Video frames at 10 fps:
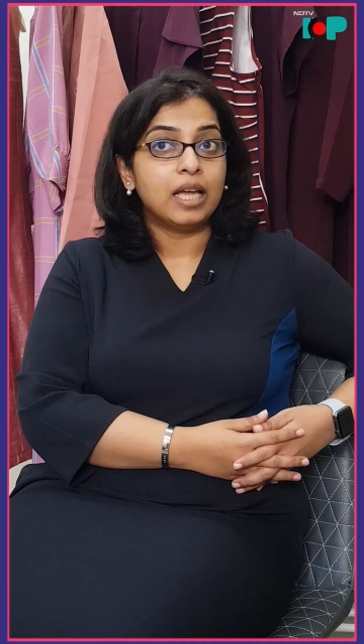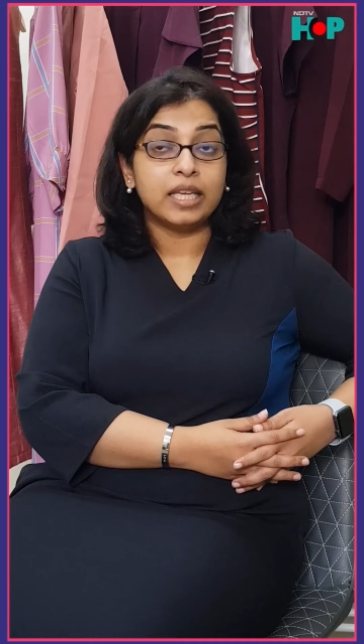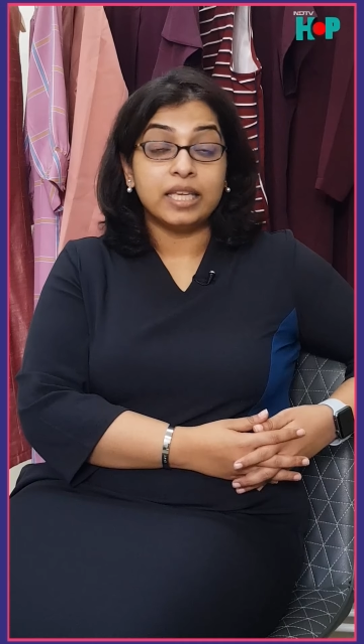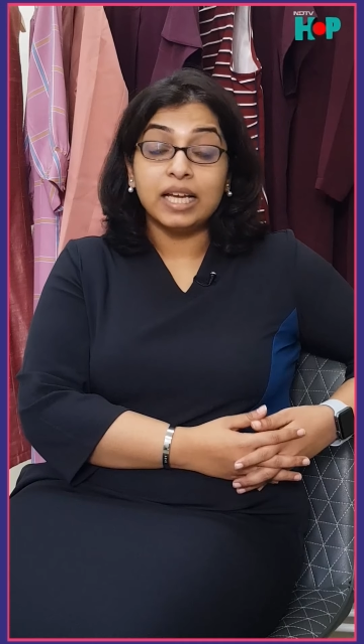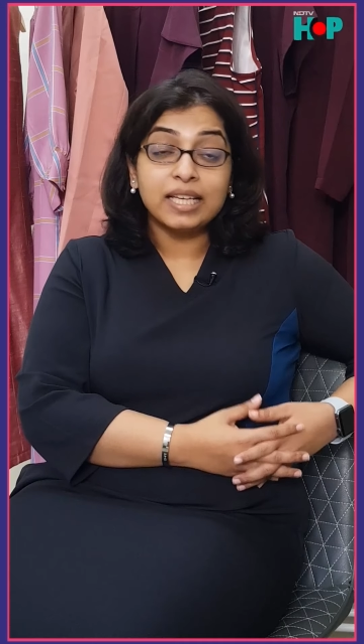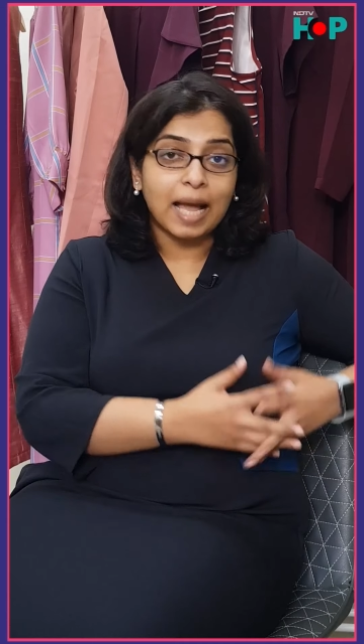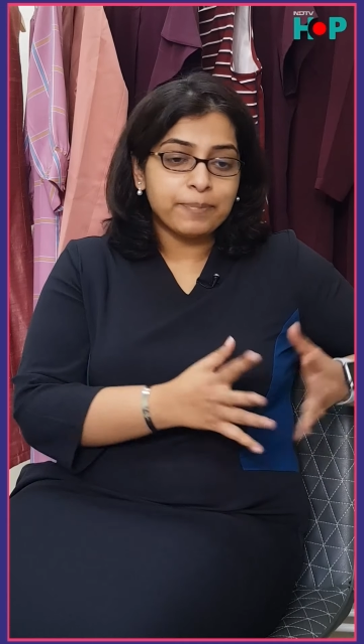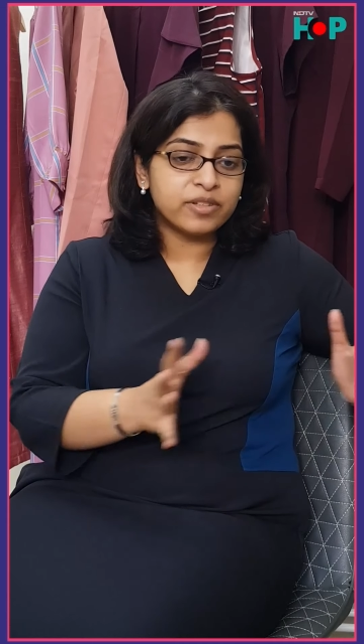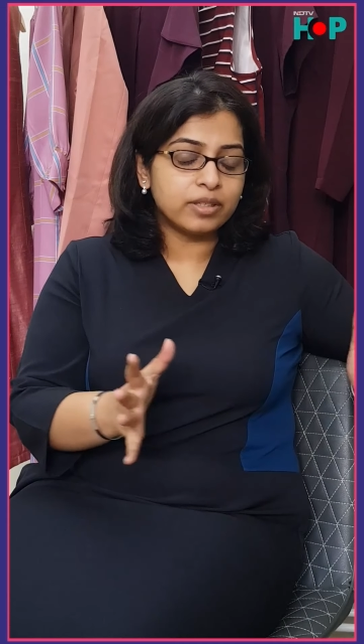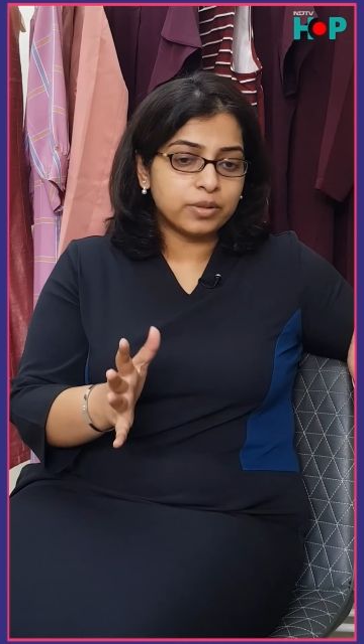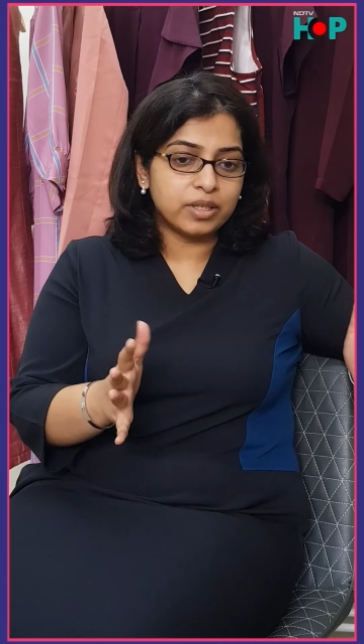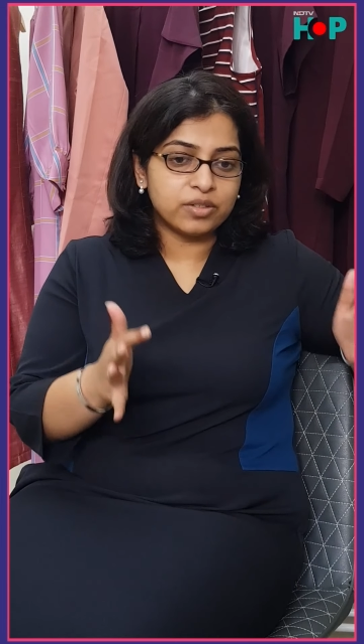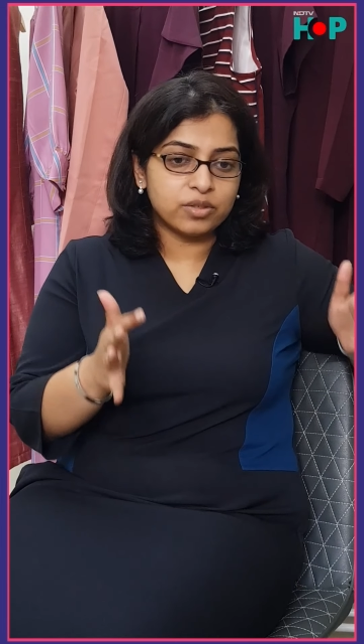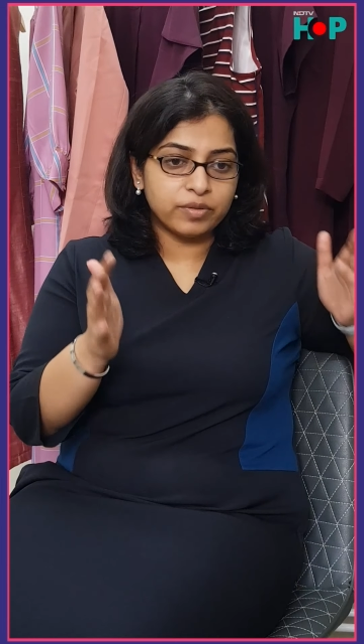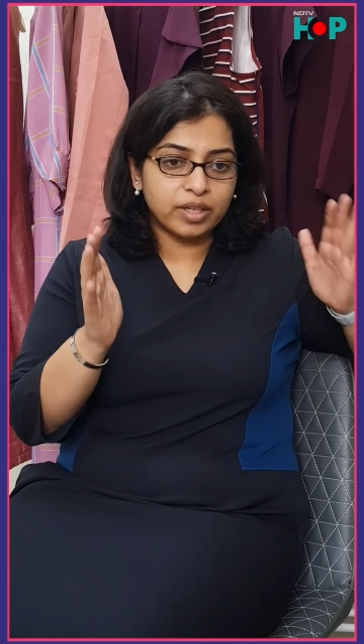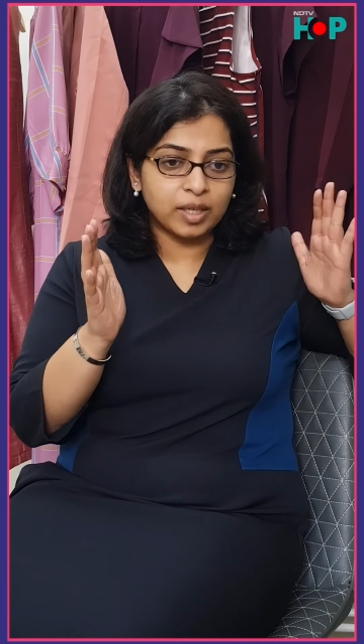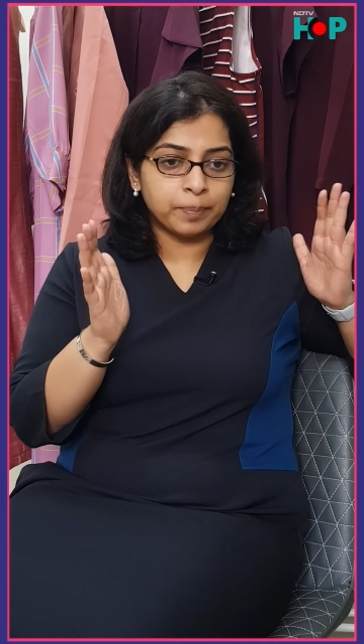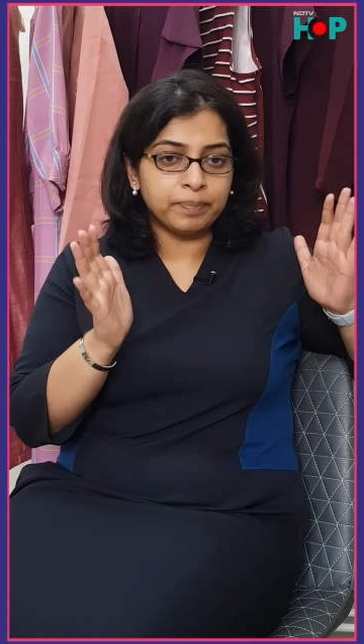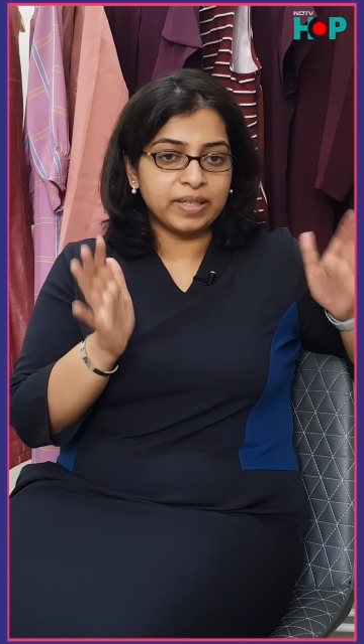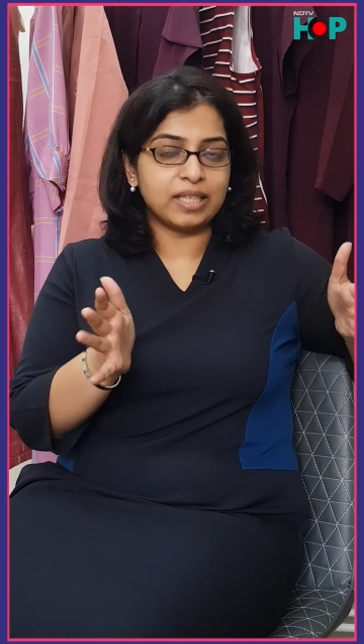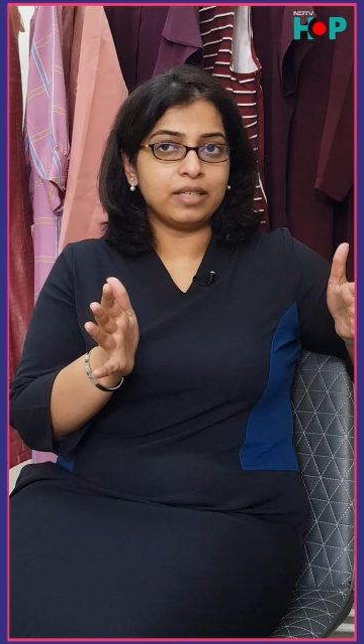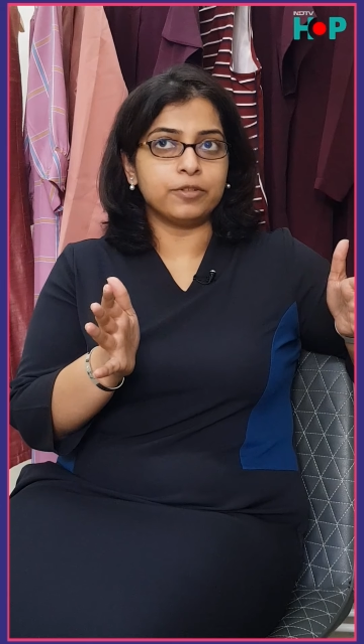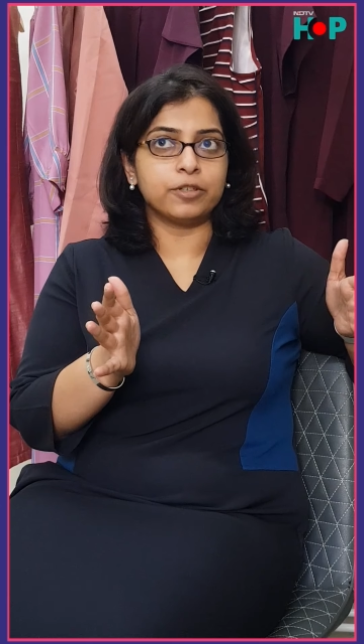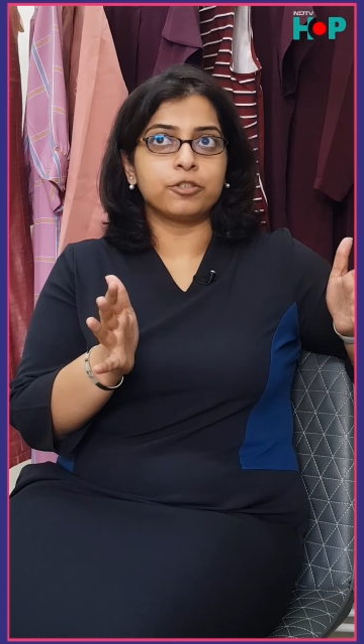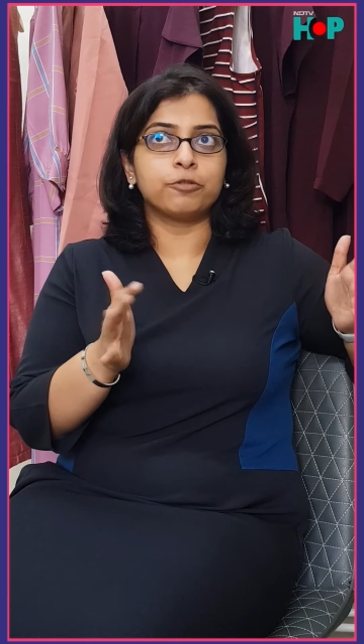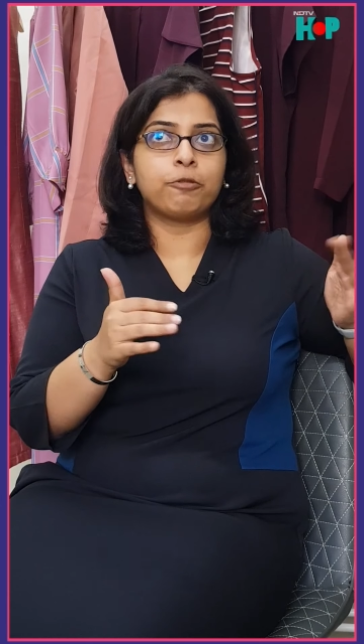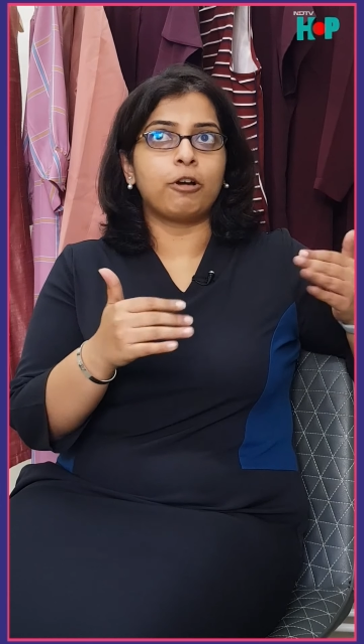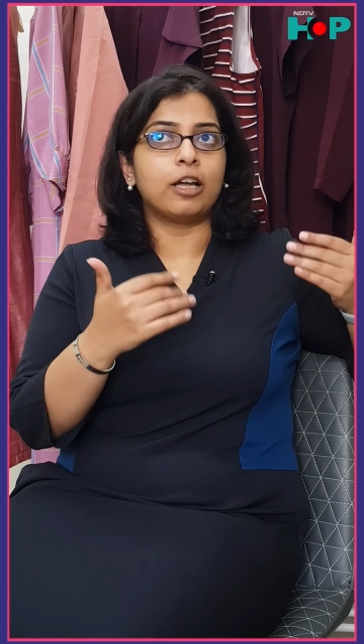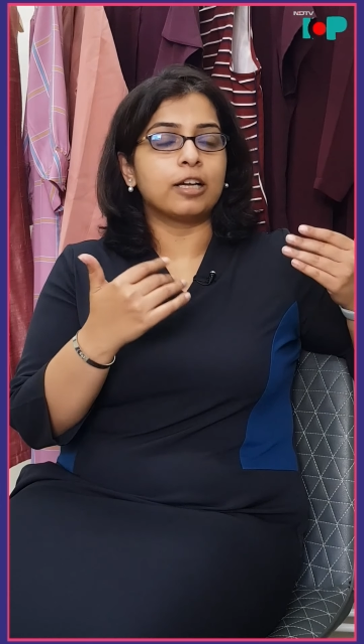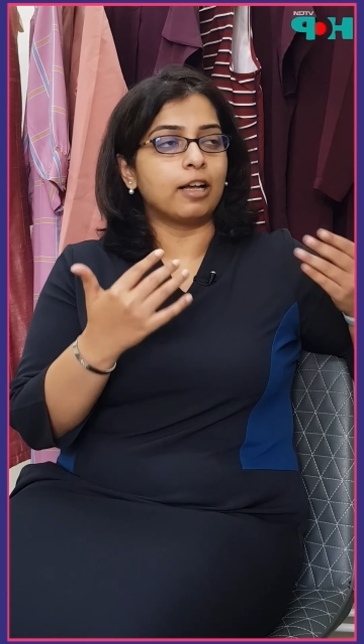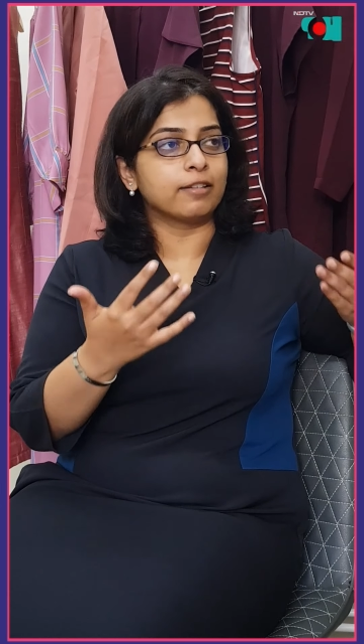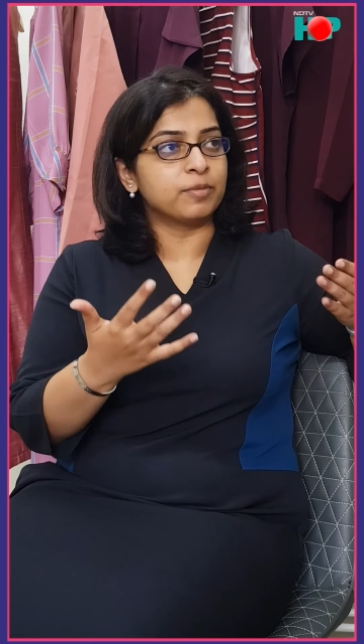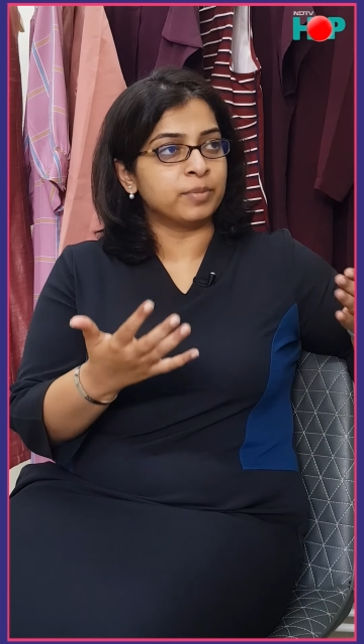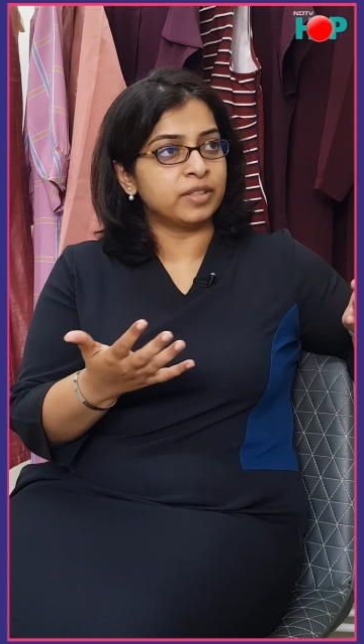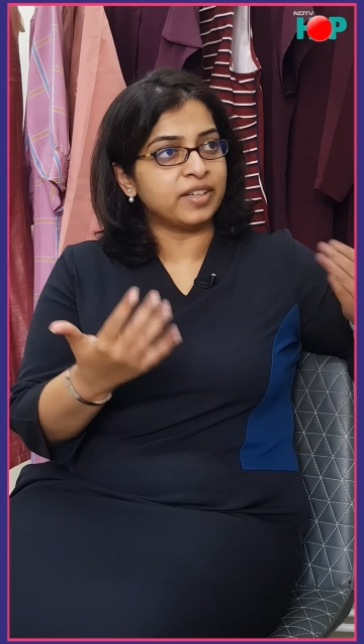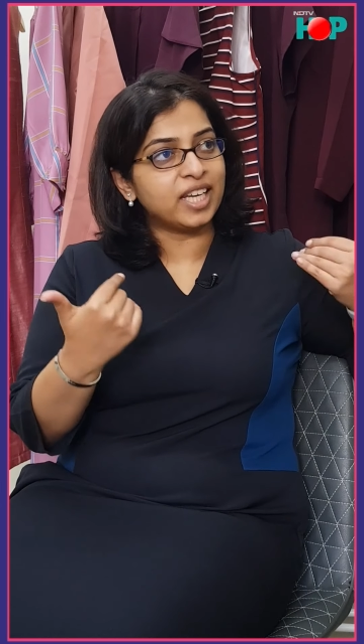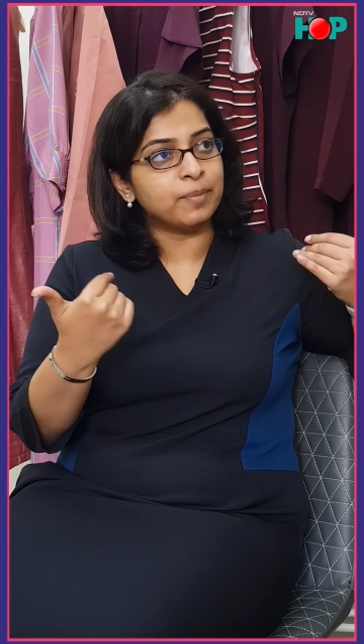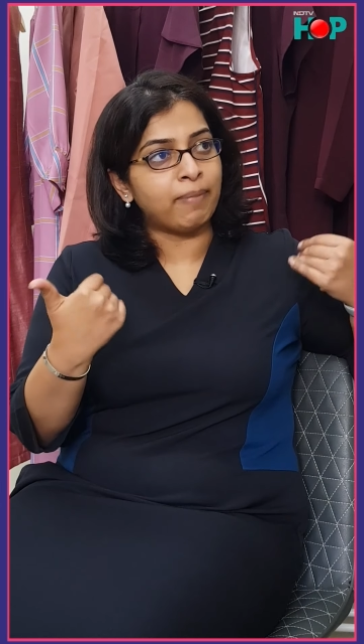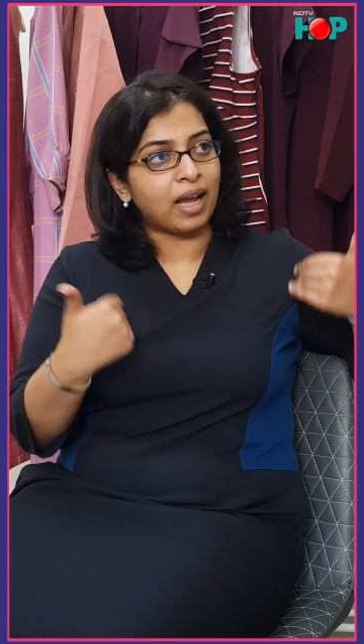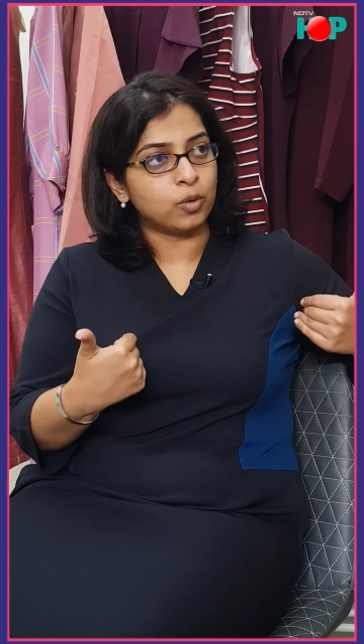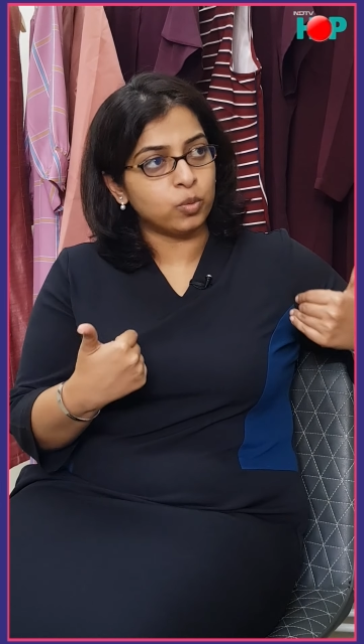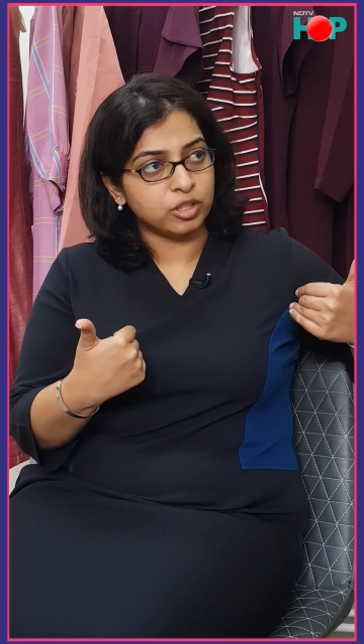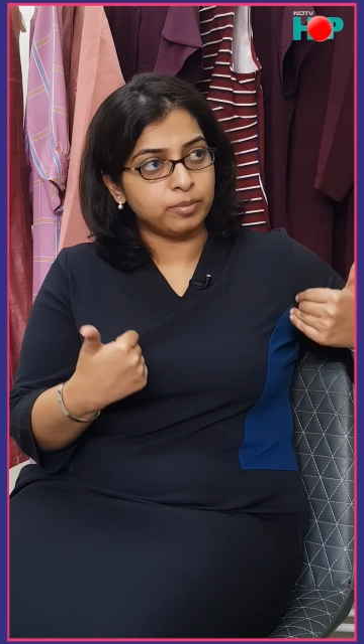Yeah, absolutely. So we are completely, first of all, a customer need backward